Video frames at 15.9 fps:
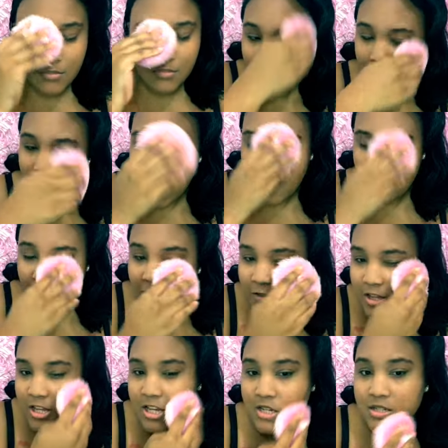A matte
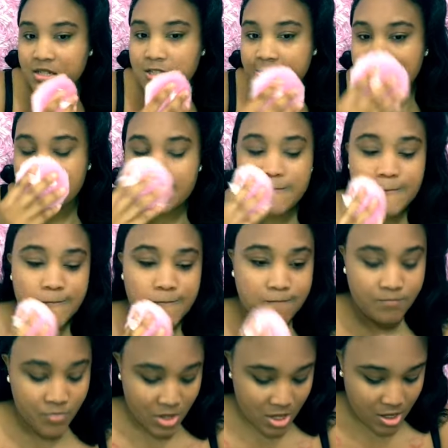finish,
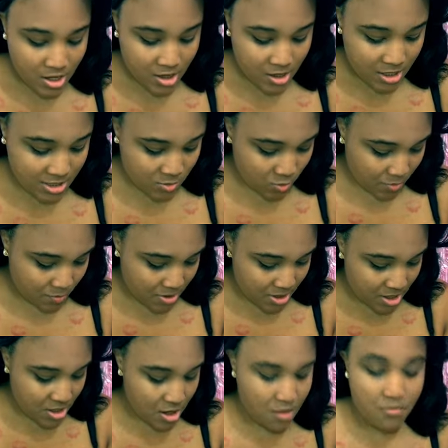because with
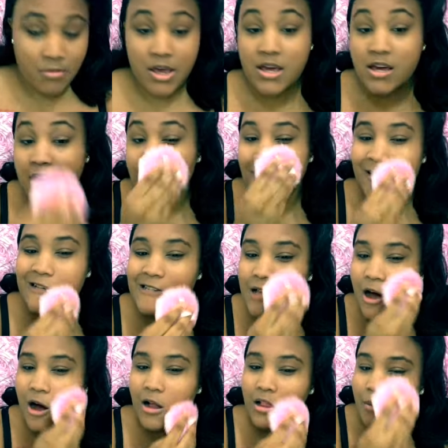pinup makeup, it's
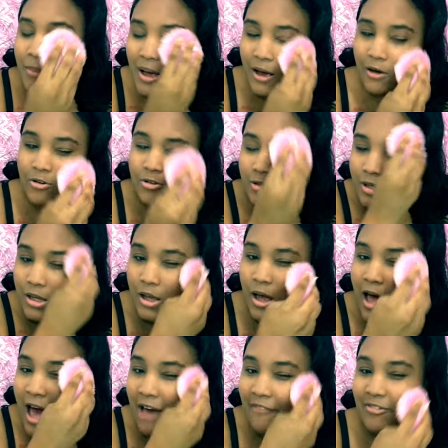all about
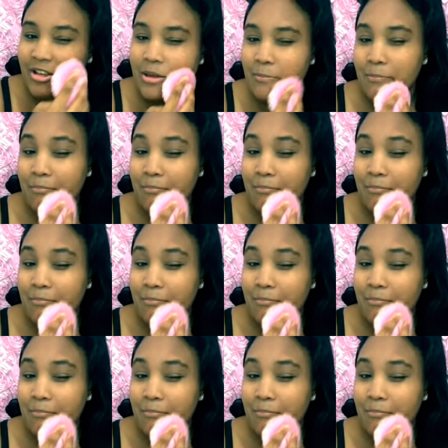having a